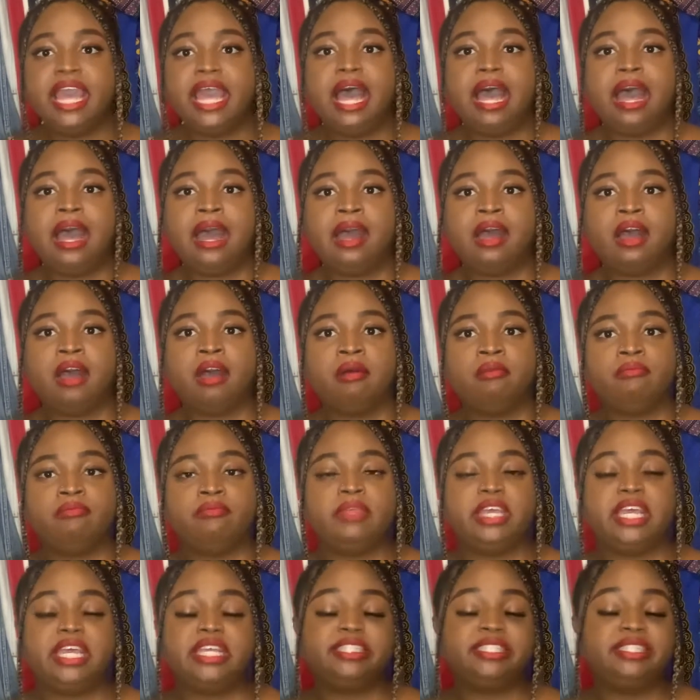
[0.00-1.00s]

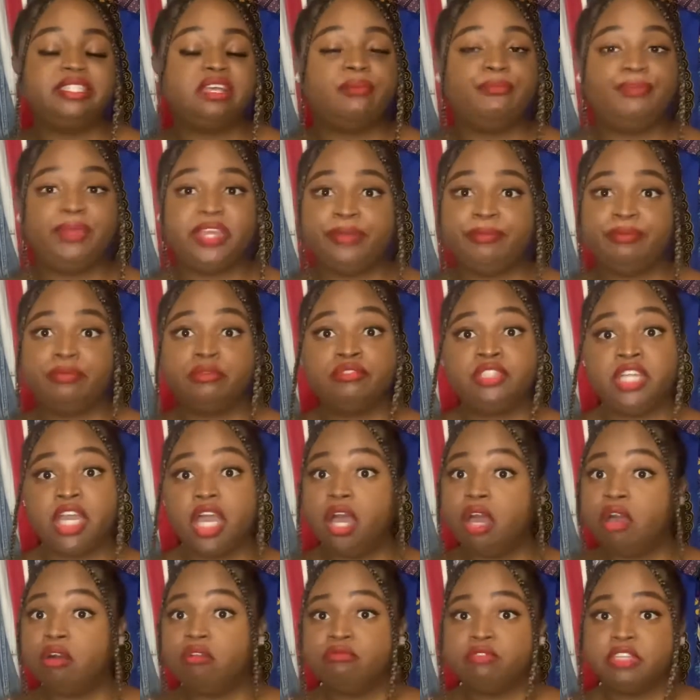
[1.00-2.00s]
Some people
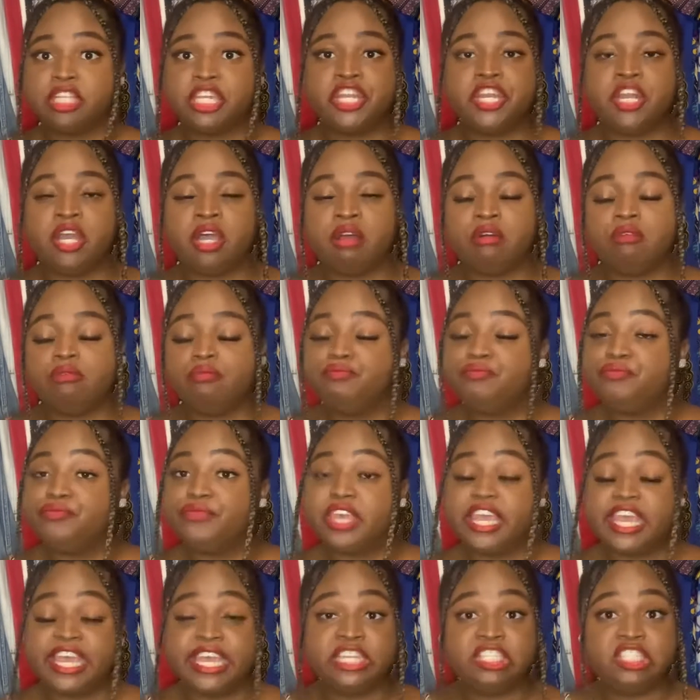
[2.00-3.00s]
don't, you know,
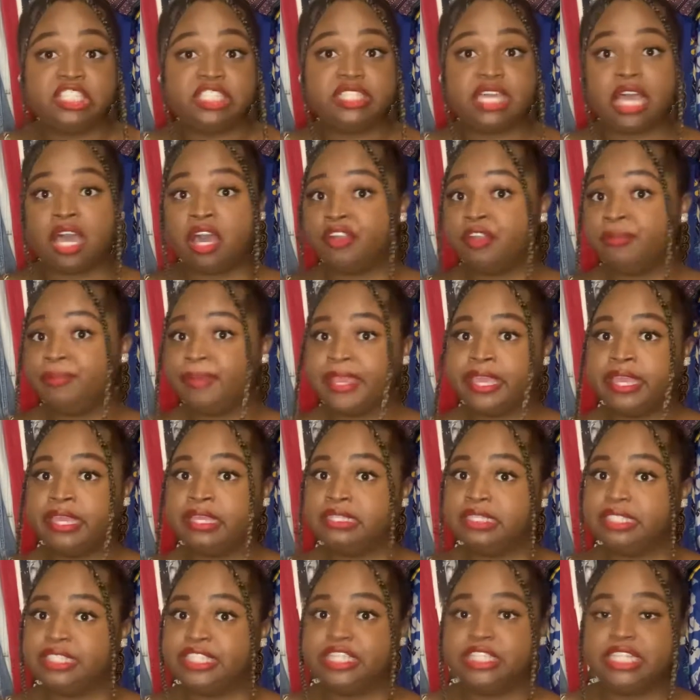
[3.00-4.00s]
it just all
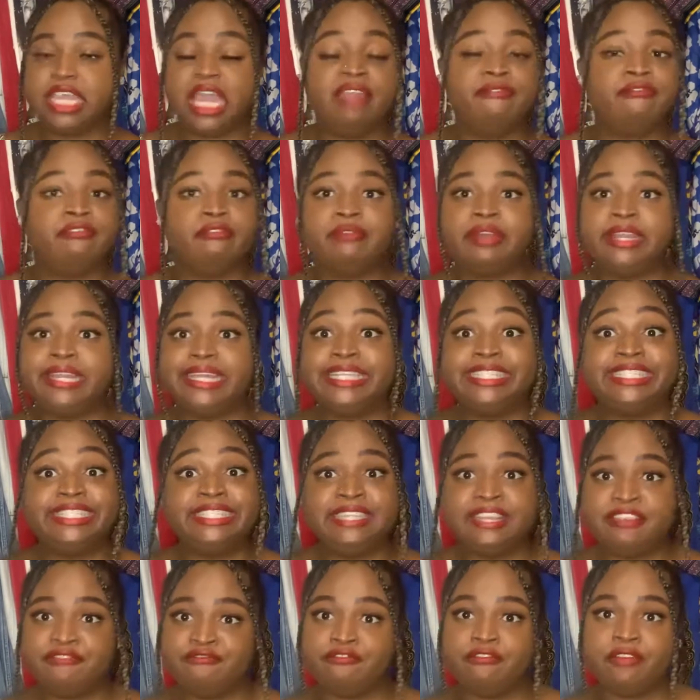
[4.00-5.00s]
depends. Everyone is
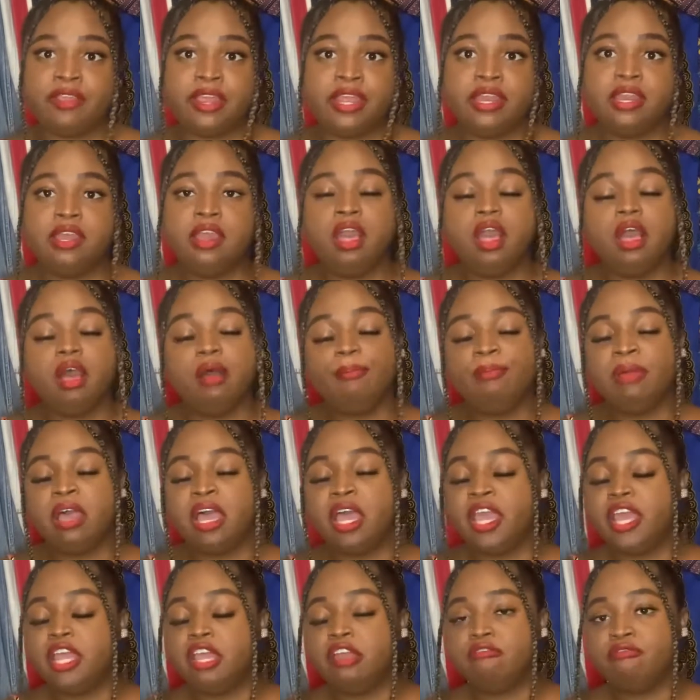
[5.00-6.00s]
different.
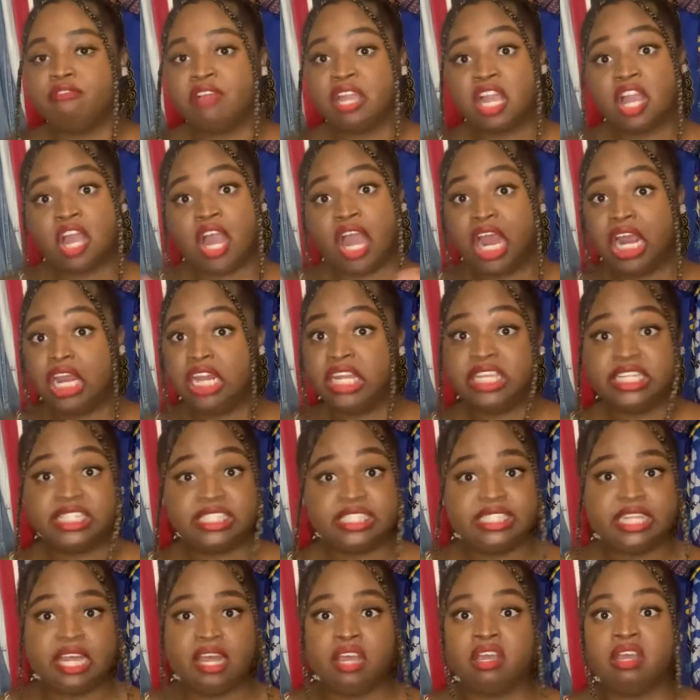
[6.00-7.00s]
But regardless
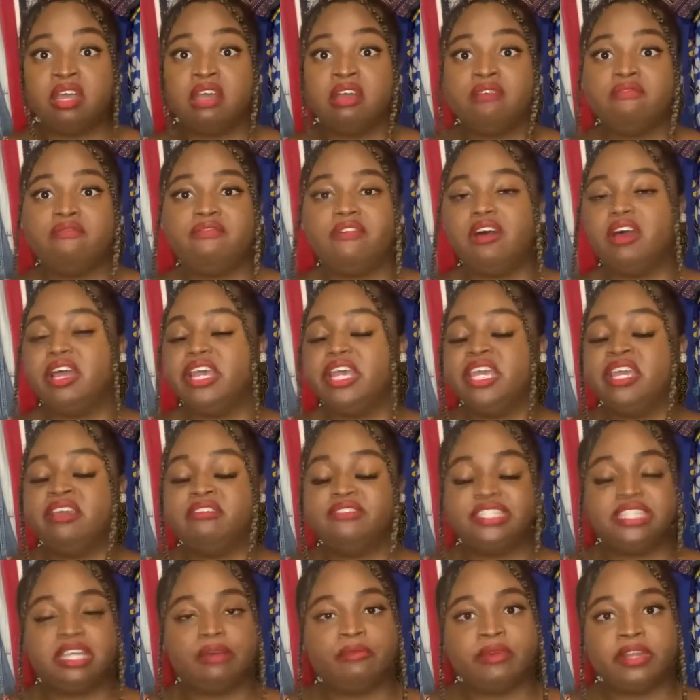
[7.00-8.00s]
of if
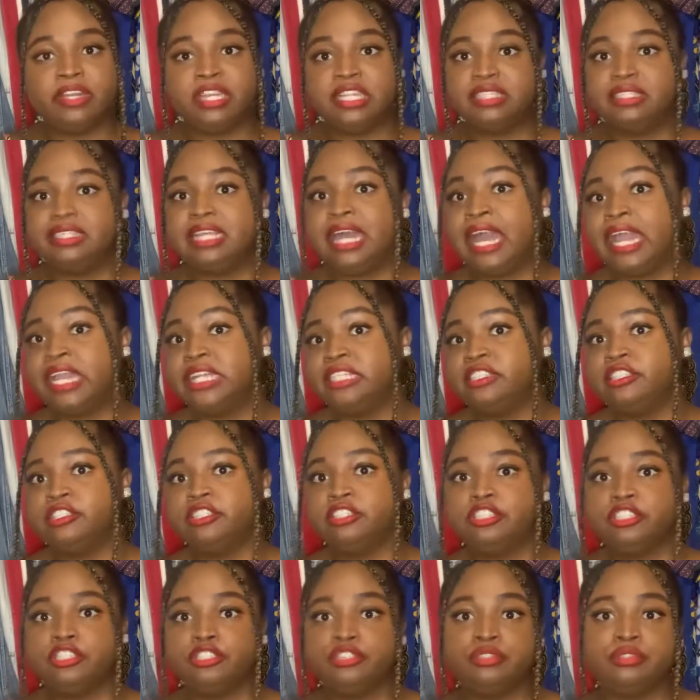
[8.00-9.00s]
someone decides
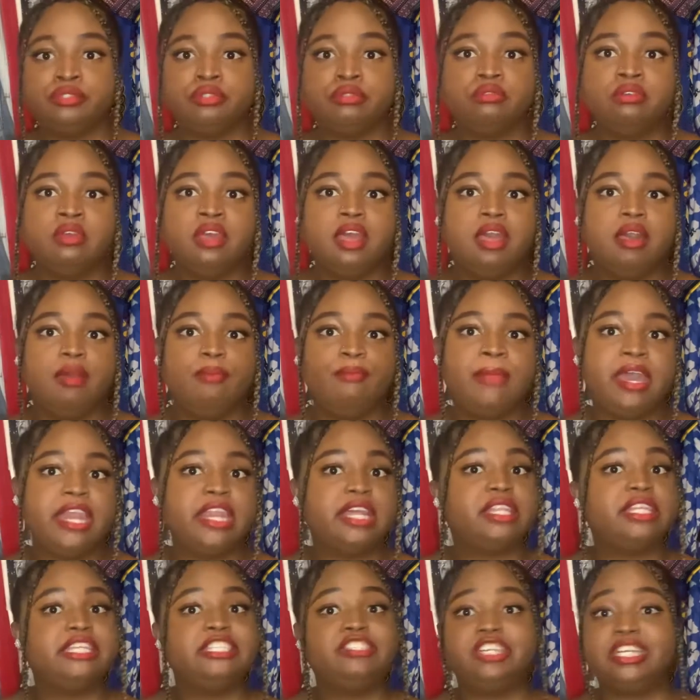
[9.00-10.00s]
to
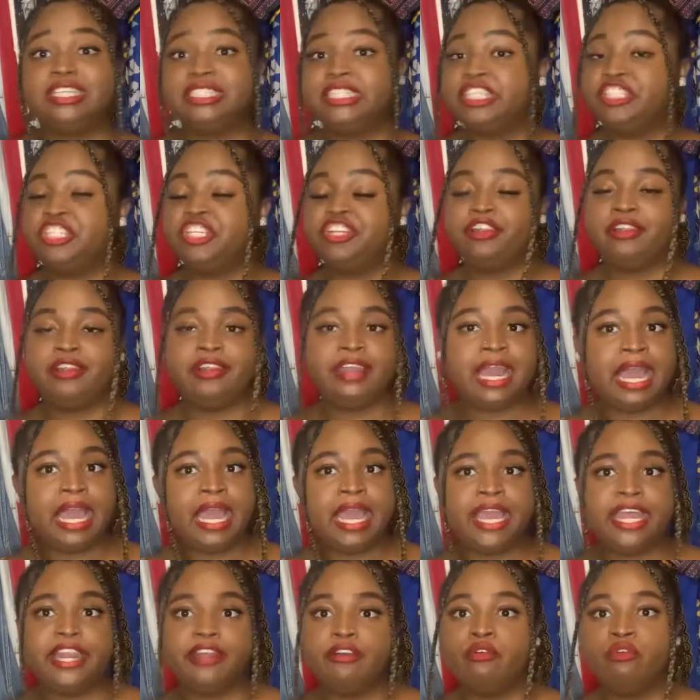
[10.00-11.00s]
medically transition or
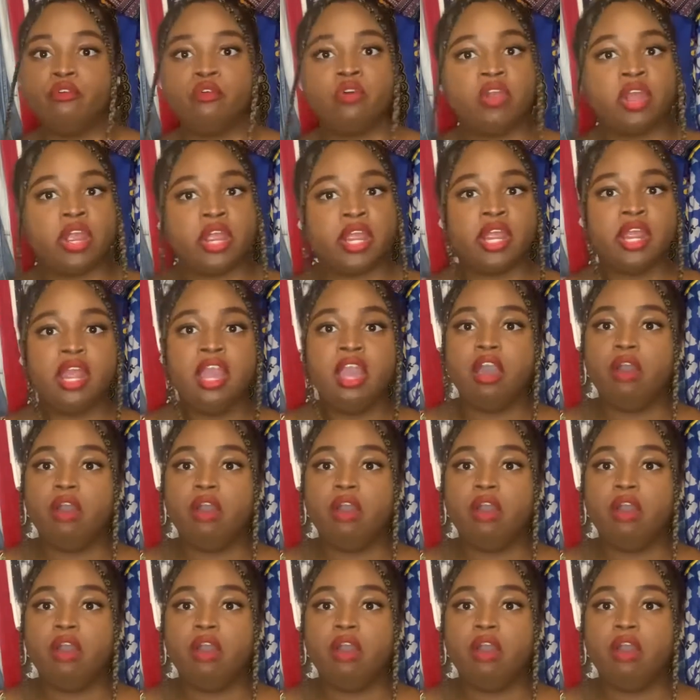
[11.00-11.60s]
not, or